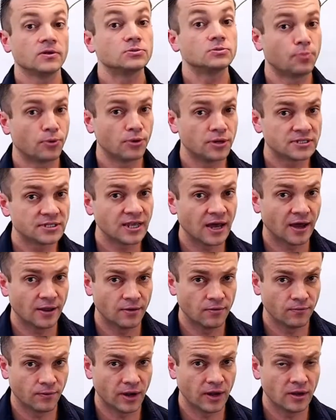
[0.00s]
It's pretty
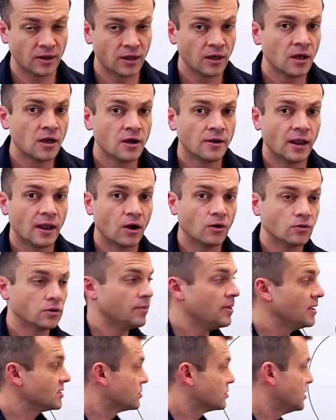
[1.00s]
sad, right? Now,
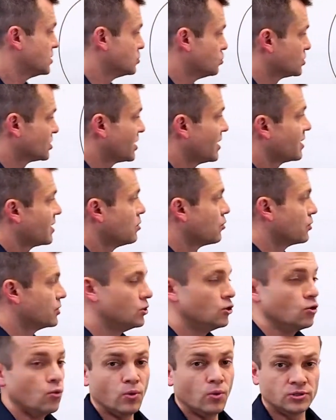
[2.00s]
let me ask you this, which
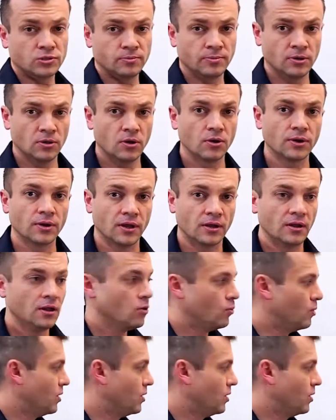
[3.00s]
category do you want to belong in?